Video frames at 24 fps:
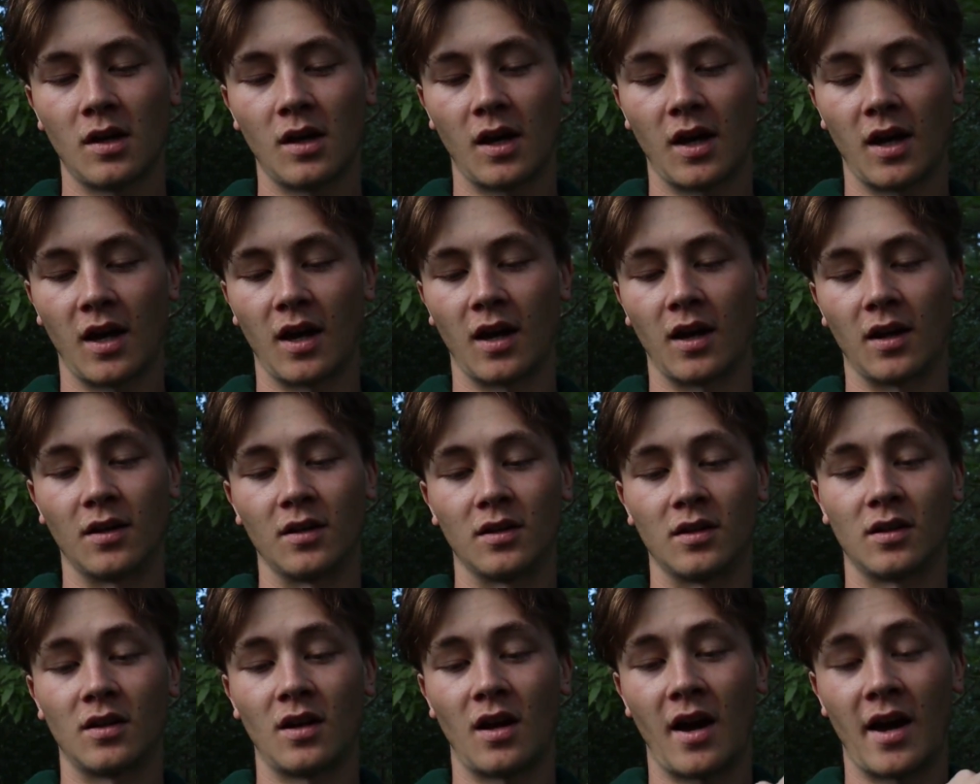
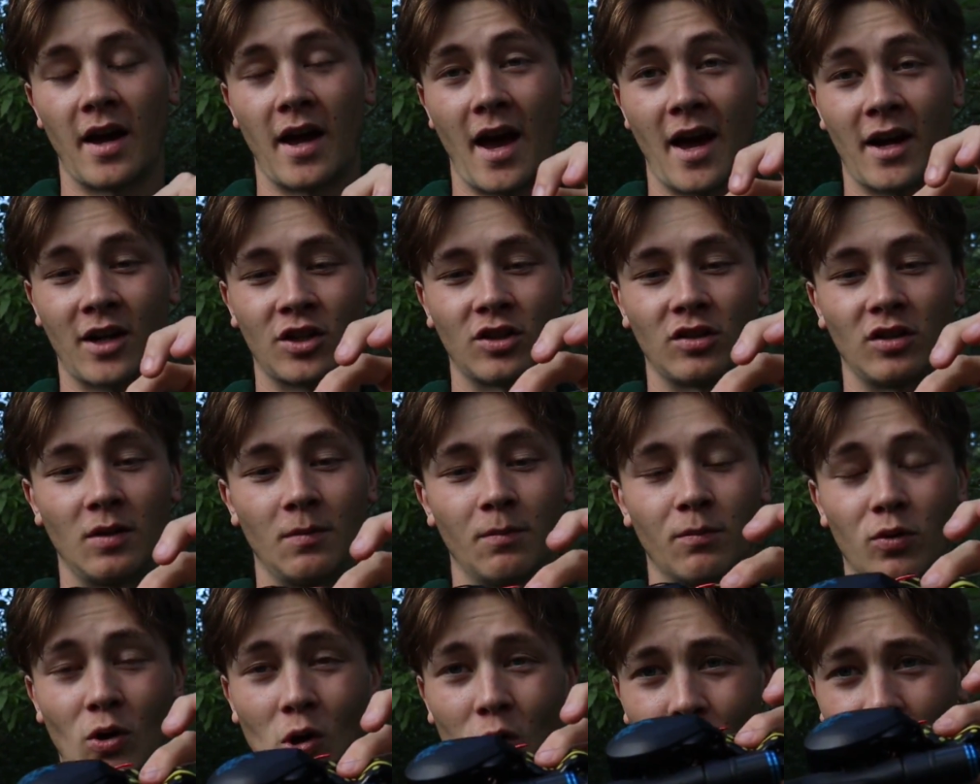And I actually
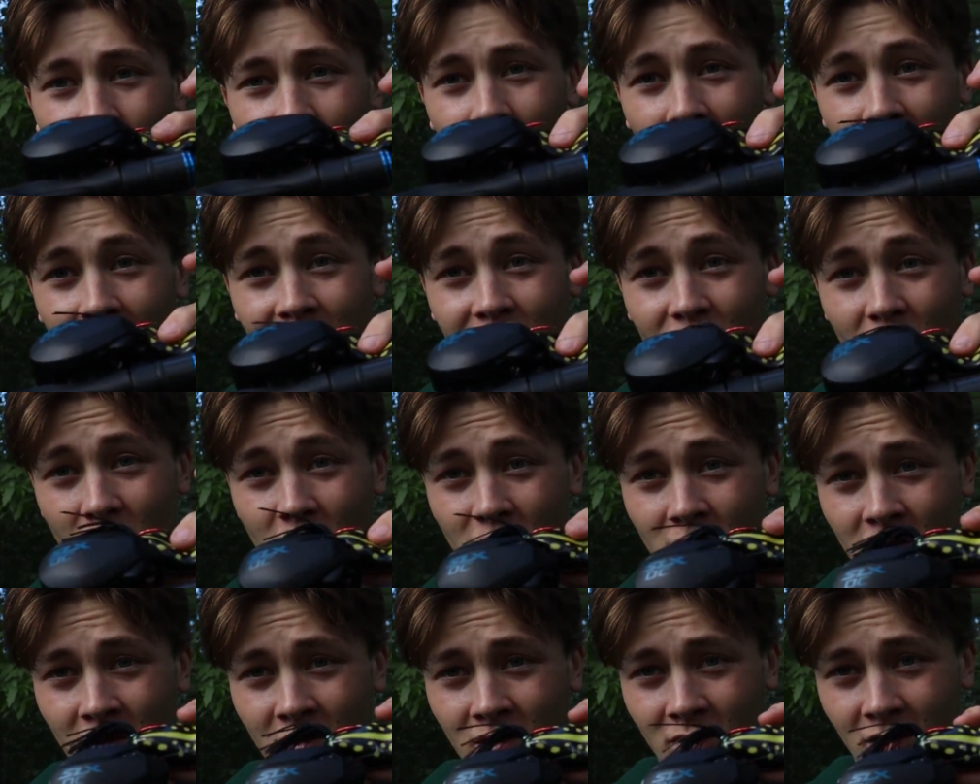broke my
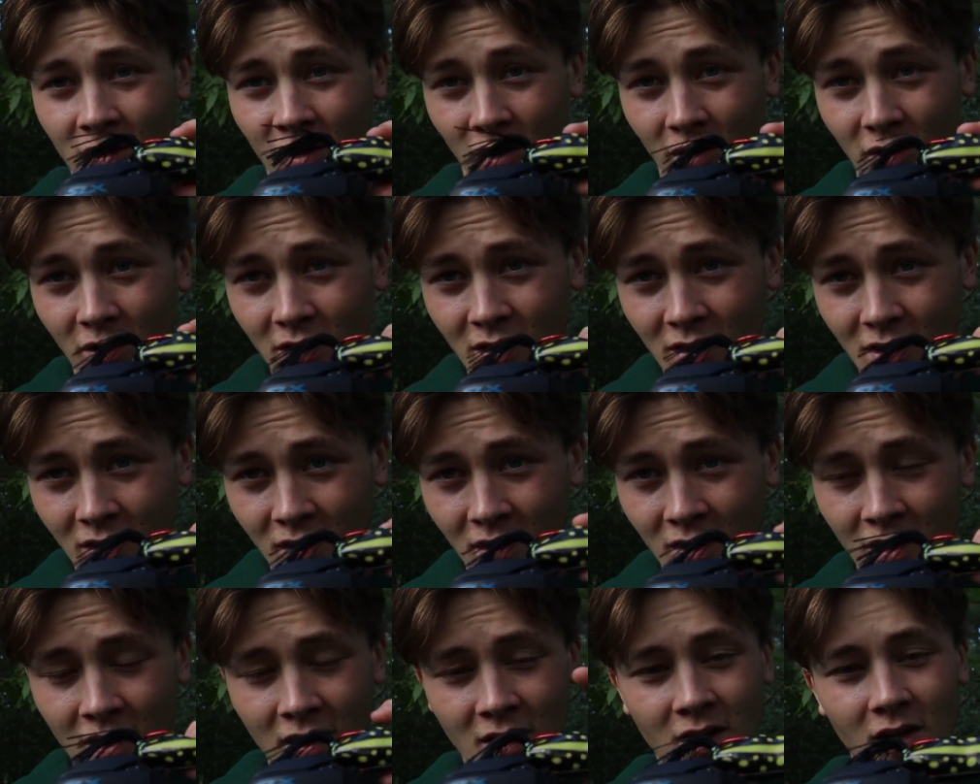frog curse
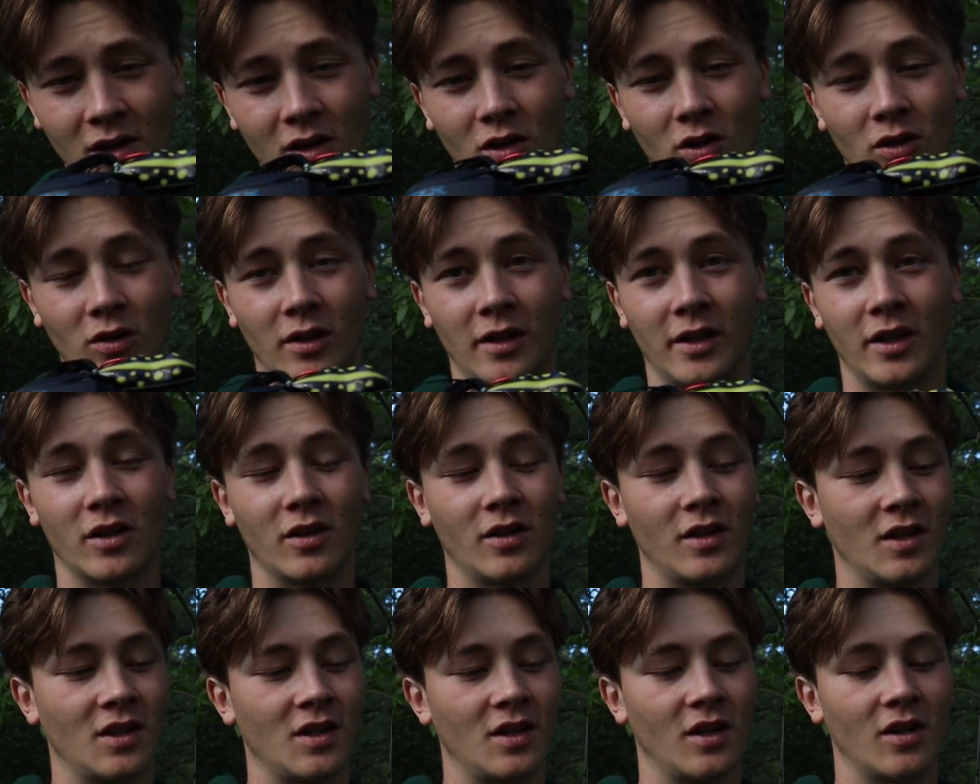earlier
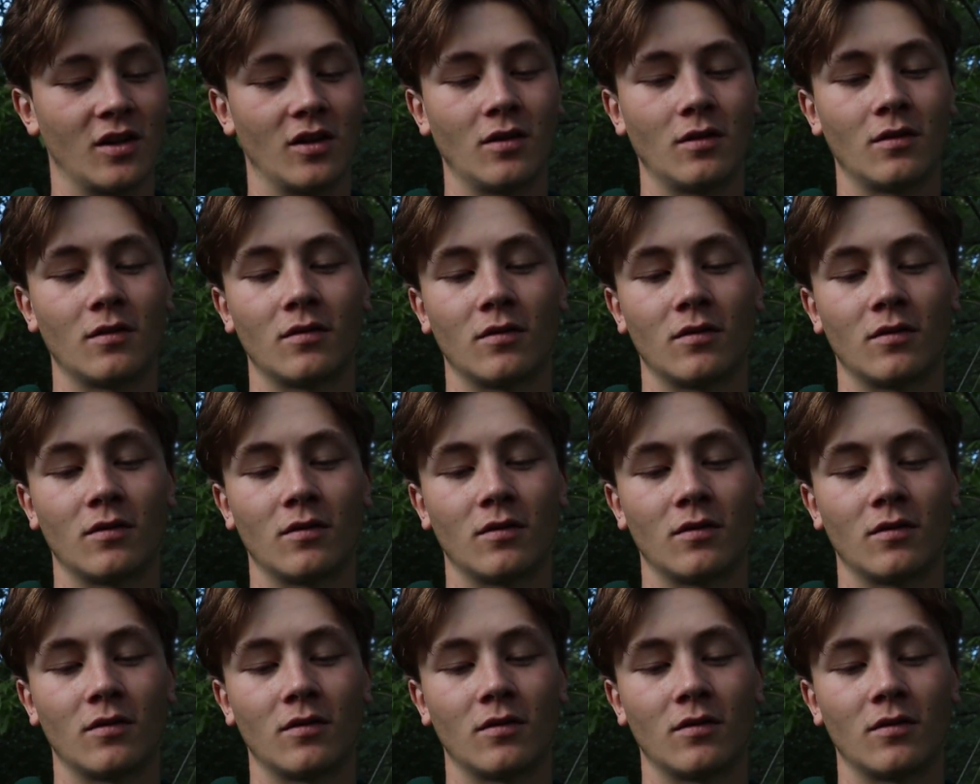this year.